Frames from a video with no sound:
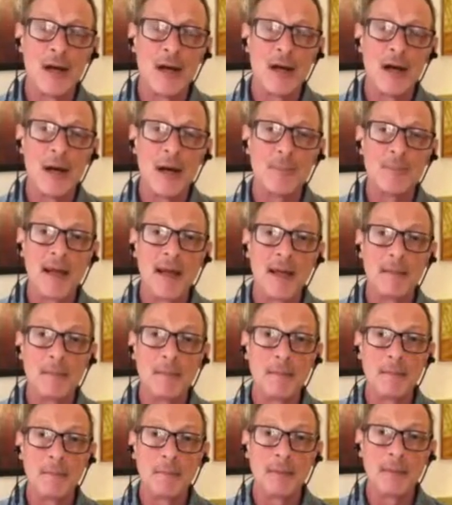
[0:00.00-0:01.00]
that
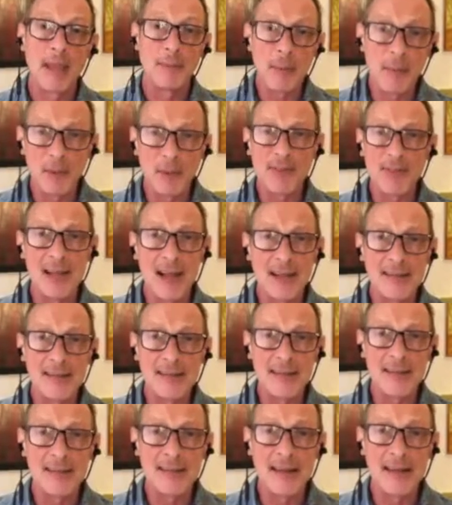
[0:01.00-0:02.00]
came up with the
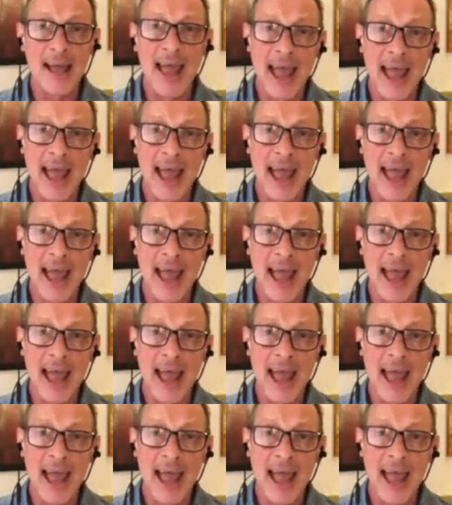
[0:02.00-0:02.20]
idea